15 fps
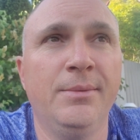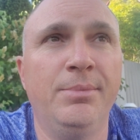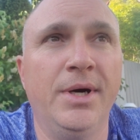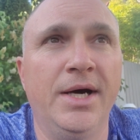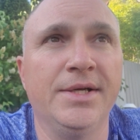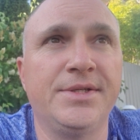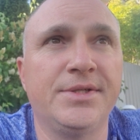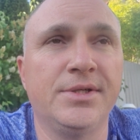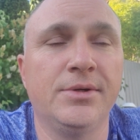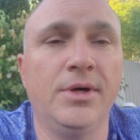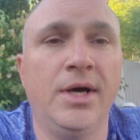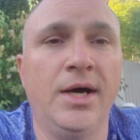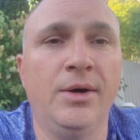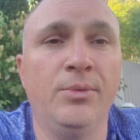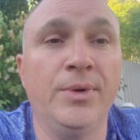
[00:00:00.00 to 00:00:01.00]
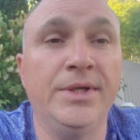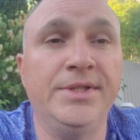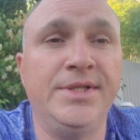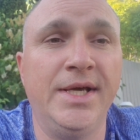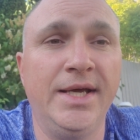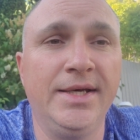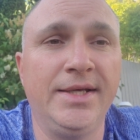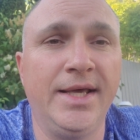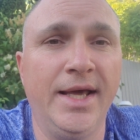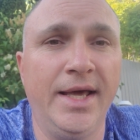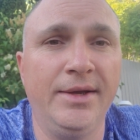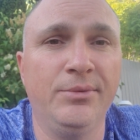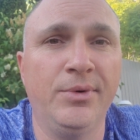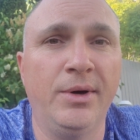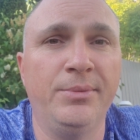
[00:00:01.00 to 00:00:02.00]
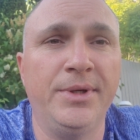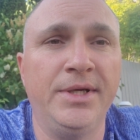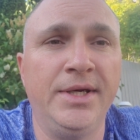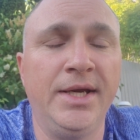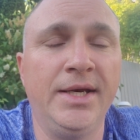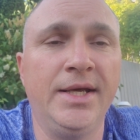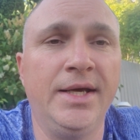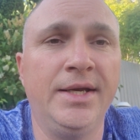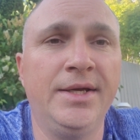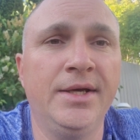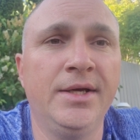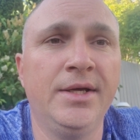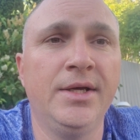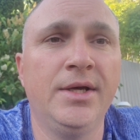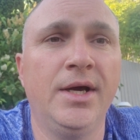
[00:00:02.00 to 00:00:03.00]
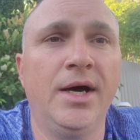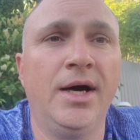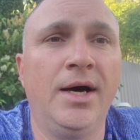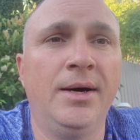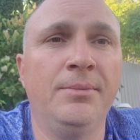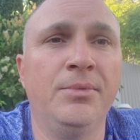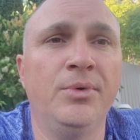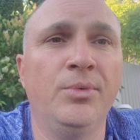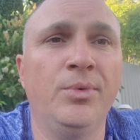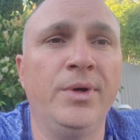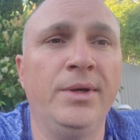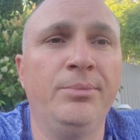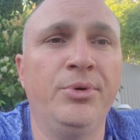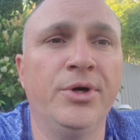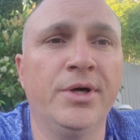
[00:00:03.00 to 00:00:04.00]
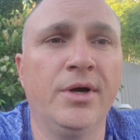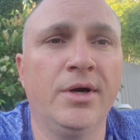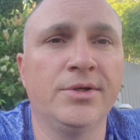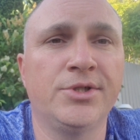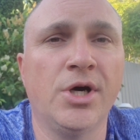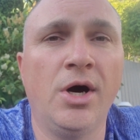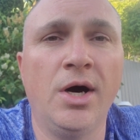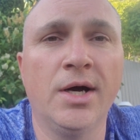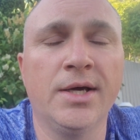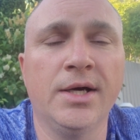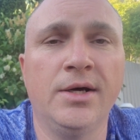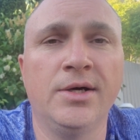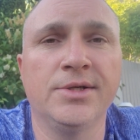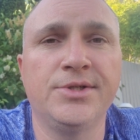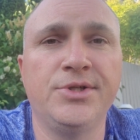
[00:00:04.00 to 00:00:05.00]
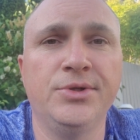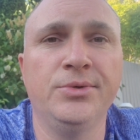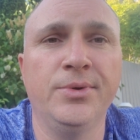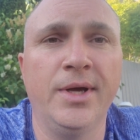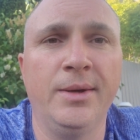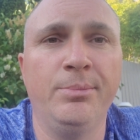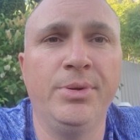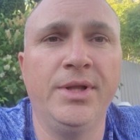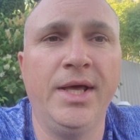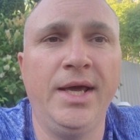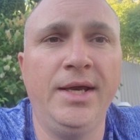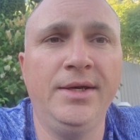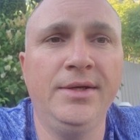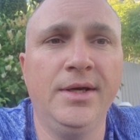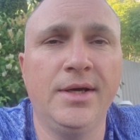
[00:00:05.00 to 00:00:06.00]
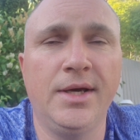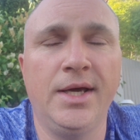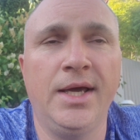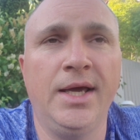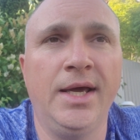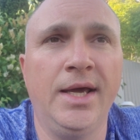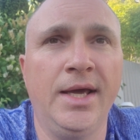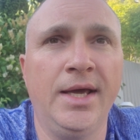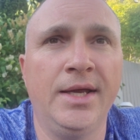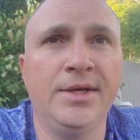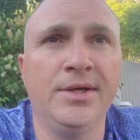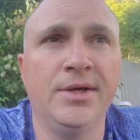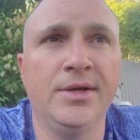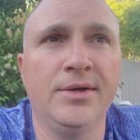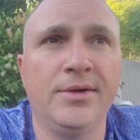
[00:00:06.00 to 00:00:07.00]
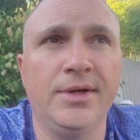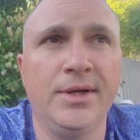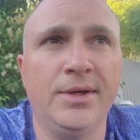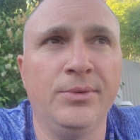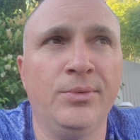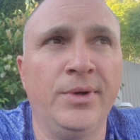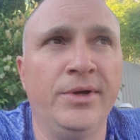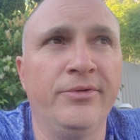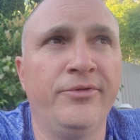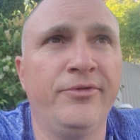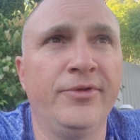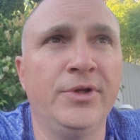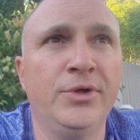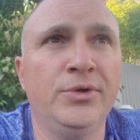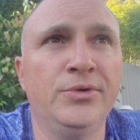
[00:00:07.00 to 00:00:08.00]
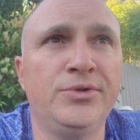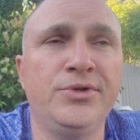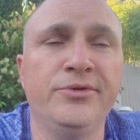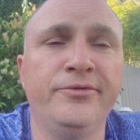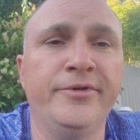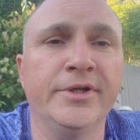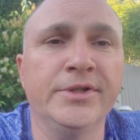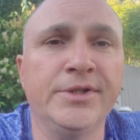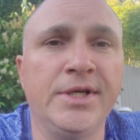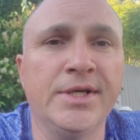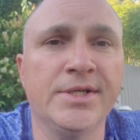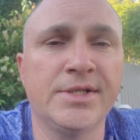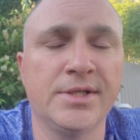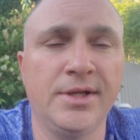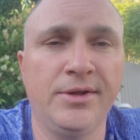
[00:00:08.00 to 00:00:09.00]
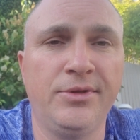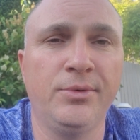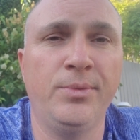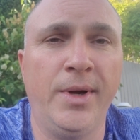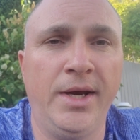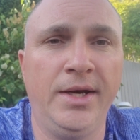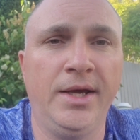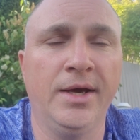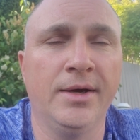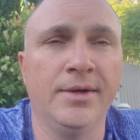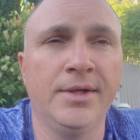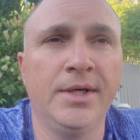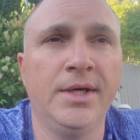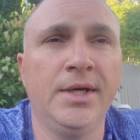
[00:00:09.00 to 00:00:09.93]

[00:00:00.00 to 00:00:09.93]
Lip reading: But we did get what we needed. We put our dog onto a plane and we flew to Vilnius, Lithuania.